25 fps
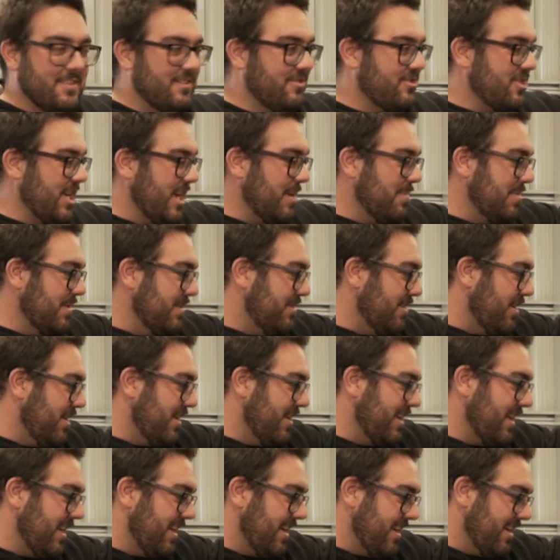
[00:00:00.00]
cheap and
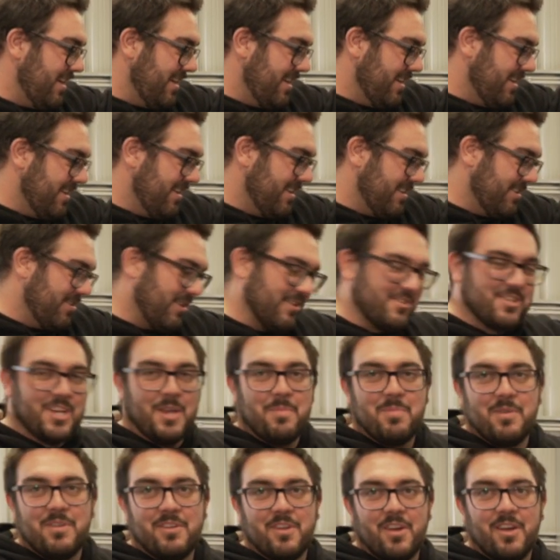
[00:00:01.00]
dirty. Not
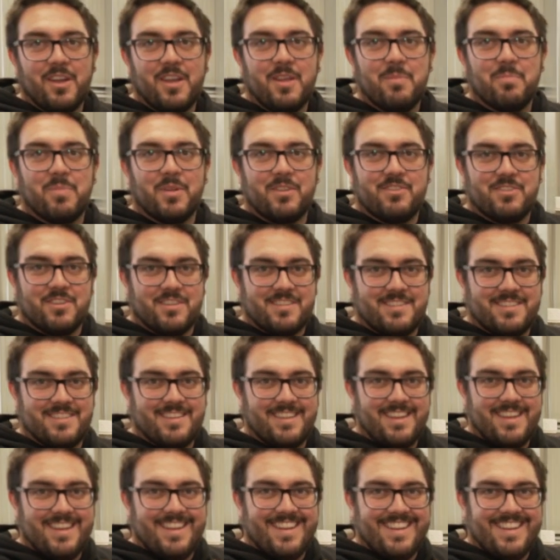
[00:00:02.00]
cheap and dirty, but just